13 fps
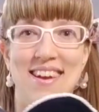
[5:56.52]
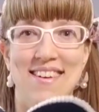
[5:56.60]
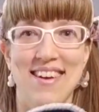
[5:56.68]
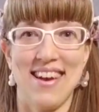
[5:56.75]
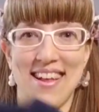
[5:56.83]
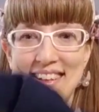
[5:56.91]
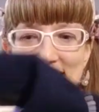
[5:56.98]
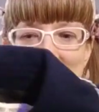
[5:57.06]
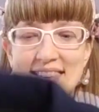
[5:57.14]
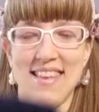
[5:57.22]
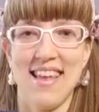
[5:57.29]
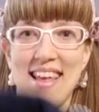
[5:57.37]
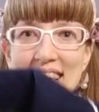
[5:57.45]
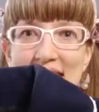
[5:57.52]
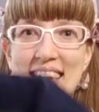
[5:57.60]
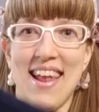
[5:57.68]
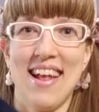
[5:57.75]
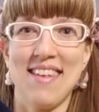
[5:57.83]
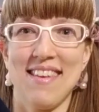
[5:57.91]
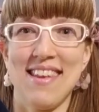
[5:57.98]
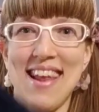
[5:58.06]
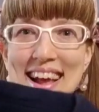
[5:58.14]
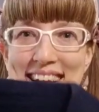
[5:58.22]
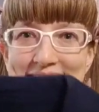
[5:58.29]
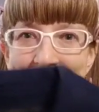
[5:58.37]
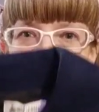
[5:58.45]
Here it is. It has a
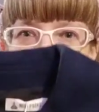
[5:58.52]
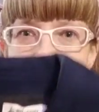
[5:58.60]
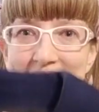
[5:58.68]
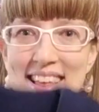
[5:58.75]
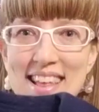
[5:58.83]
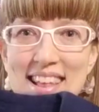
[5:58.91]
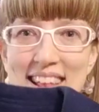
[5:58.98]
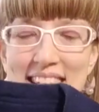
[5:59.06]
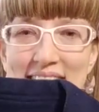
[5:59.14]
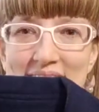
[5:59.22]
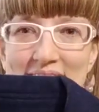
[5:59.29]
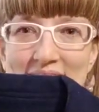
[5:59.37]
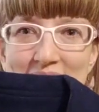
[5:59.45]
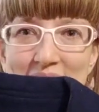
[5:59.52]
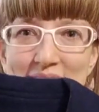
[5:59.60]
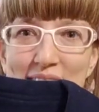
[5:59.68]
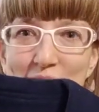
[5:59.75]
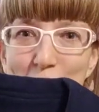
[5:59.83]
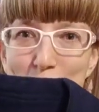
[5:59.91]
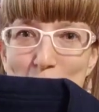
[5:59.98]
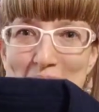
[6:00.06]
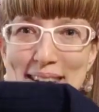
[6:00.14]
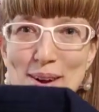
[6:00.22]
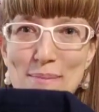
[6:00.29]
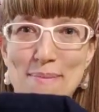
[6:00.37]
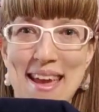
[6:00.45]
nice little
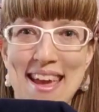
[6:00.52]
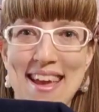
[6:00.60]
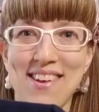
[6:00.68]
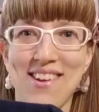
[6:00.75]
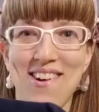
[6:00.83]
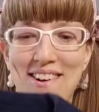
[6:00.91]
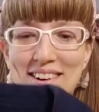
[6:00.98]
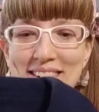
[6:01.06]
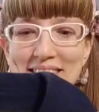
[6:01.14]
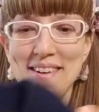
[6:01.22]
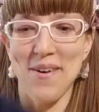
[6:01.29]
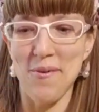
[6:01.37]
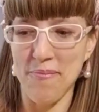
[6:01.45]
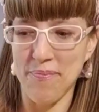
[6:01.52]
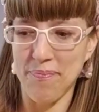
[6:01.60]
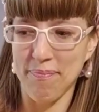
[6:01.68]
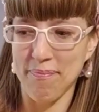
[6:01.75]
Peter Pan collar